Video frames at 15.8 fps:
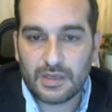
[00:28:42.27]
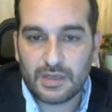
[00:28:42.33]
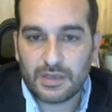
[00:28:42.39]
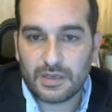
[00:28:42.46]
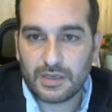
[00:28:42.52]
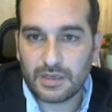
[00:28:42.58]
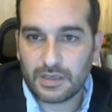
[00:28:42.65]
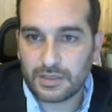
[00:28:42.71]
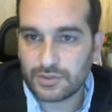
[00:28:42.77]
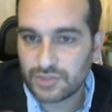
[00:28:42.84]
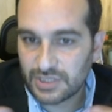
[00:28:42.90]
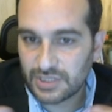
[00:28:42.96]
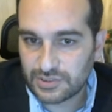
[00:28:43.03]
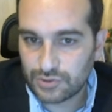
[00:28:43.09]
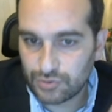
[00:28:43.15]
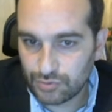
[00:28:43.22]

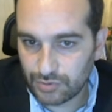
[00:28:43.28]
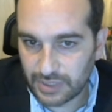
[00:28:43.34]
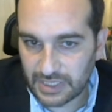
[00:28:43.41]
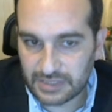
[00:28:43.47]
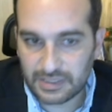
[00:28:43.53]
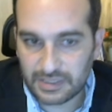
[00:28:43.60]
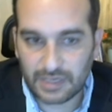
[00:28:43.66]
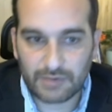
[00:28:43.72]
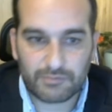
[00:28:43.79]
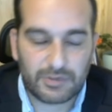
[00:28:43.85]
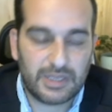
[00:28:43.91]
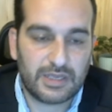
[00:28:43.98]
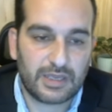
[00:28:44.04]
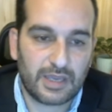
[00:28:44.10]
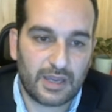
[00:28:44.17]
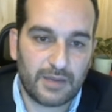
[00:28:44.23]
Just to get a
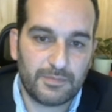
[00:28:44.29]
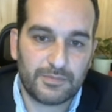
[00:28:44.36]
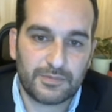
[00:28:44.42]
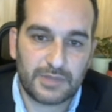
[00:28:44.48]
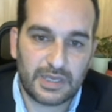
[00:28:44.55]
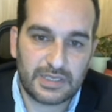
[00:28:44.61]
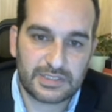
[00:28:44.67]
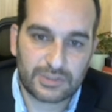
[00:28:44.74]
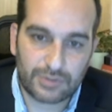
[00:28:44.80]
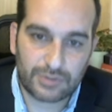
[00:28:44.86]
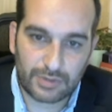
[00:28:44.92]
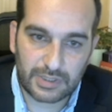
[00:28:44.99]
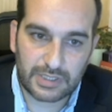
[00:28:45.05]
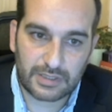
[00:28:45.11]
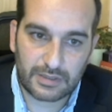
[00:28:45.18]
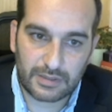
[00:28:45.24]
recap, the
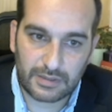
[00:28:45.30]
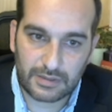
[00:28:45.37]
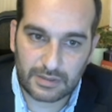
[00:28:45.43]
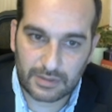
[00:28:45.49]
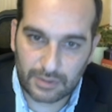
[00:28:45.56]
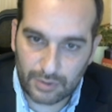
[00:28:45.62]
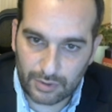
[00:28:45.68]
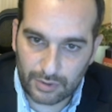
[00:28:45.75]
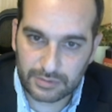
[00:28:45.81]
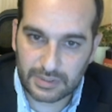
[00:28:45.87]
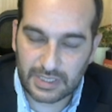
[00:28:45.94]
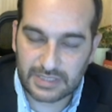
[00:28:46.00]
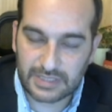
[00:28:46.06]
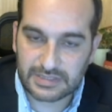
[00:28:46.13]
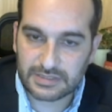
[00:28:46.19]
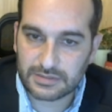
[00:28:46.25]
historical
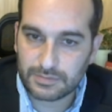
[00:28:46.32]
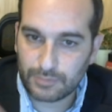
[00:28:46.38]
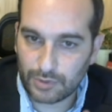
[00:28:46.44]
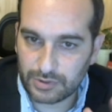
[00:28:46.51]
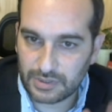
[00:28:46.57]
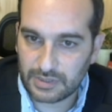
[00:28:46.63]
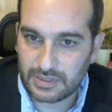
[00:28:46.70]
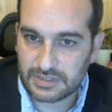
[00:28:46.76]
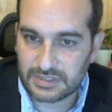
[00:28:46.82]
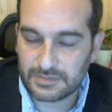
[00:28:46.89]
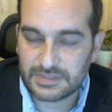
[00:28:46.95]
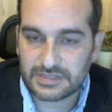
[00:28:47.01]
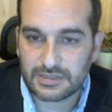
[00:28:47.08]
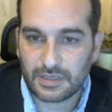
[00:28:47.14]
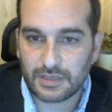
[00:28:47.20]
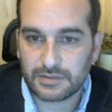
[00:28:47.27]
context, modernism
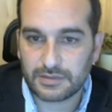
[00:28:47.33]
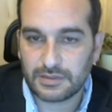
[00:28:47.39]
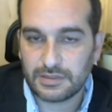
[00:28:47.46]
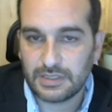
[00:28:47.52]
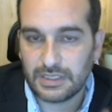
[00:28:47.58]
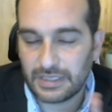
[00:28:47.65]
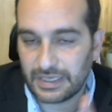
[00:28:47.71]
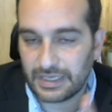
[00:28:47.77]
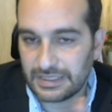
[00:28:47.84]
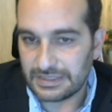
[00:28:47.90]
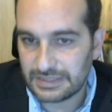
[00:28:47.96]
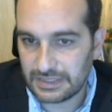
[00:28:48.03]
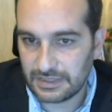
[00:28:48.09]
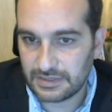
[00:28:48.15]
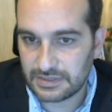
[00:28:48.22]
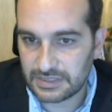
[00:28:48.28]
started in
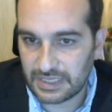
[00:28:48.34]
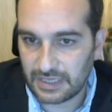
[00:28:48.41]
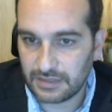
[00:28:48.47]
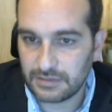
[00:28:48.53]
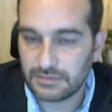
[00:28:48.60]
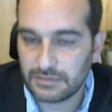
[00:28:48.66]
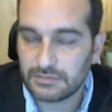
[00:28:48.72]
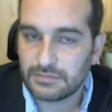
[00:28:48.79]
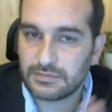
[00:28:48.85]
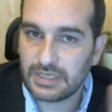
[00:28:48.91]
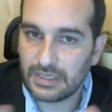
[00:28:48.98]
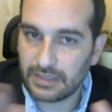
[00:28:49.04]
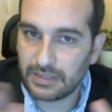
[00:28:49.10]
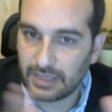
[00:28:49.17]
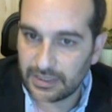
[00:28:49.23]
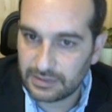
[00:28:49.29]
1910
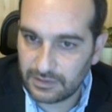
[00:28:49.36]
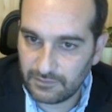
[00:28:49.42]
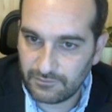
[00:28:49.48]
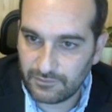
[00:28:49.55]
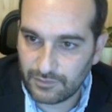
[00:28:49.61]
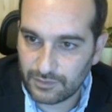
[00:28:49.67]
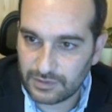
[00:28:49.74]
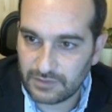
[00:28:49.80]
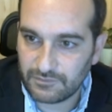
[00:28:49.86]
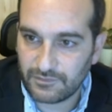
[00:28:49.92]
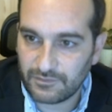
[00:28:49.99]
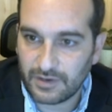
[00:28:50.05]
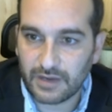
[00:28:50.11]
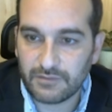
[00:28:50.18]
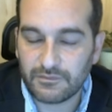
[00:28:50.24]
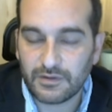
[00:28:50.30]
till
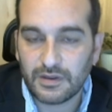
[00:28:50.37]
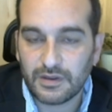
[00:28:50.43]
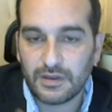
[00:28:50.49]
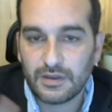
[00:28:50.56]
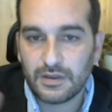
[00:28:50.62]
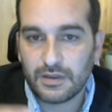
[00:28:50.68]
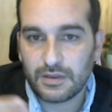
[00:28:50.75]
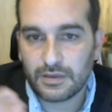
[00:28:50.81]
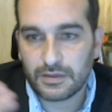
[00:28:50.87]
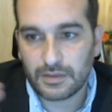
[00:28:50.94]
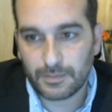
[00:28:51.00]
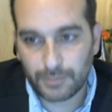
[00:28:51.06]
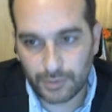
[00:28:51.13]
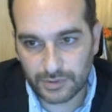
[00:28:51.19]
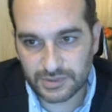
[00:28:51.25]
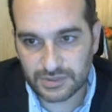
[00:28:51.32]
1945. The
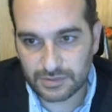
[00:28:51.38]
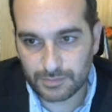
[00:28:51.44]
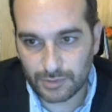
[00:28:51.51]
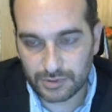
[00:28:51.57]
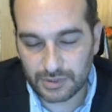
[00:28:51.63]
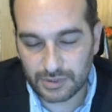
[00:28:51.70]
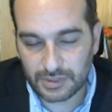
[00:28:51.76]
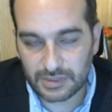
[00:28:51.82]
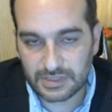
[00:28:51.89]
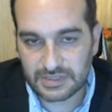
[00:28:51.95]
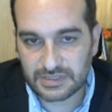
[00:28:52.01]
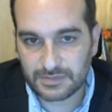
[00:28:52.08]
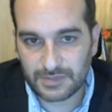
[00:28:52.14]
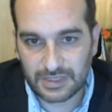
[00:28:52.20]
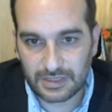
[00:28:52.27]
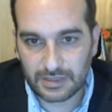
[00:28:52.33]

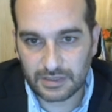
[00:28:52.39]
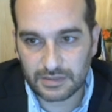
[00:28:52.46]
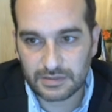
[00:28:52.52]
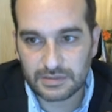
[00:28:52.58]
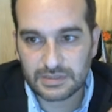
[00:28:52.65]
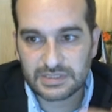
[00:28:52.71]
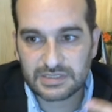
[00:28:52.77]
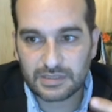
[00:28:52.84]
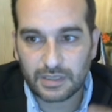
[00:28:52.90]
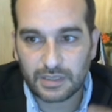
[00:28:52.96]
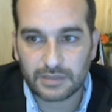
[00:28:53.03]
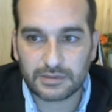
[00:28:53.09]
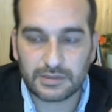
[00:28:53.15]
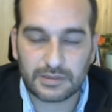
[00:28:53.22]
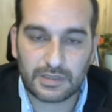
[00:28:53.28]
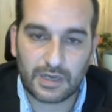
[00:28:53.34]
postmodernist period
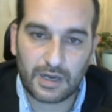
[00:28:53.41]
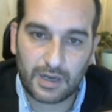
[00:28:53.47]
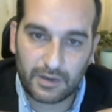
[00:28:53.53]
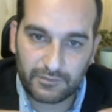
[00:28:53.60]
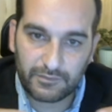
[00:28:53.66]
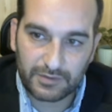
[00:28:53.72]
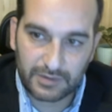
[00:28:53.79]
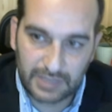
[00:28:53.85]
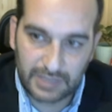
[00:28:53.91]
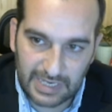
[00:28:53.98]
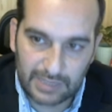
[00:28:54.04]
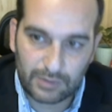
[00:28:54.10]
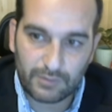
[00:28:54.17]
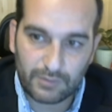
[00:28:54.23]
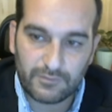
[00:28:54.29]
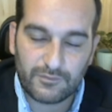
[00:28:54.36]
started after the
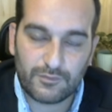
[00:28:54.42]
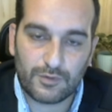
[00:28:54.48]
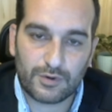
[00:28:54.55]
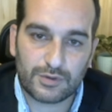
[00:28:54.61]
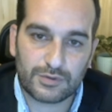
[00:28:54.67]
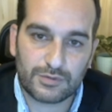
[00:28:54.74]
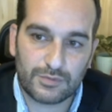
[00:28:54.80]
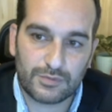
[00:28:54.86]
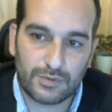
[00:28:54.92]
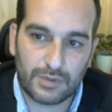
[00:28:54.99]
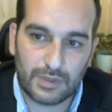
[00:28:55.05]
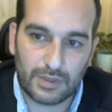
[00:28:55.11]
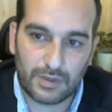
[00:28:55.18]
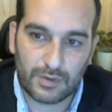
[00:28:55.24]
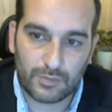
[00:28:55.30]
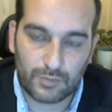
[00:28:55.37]
end of World
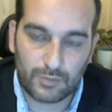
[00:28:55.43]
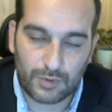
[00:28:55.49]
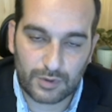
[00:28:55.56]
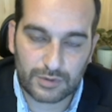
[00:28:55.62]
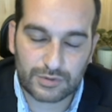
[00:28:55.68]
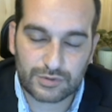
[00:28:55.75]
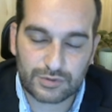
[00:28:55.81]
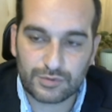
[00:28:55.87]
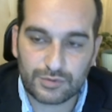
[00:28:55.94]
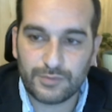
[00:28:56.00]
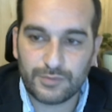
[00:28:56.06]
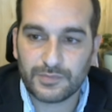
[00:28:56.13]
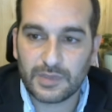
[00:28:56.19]
War II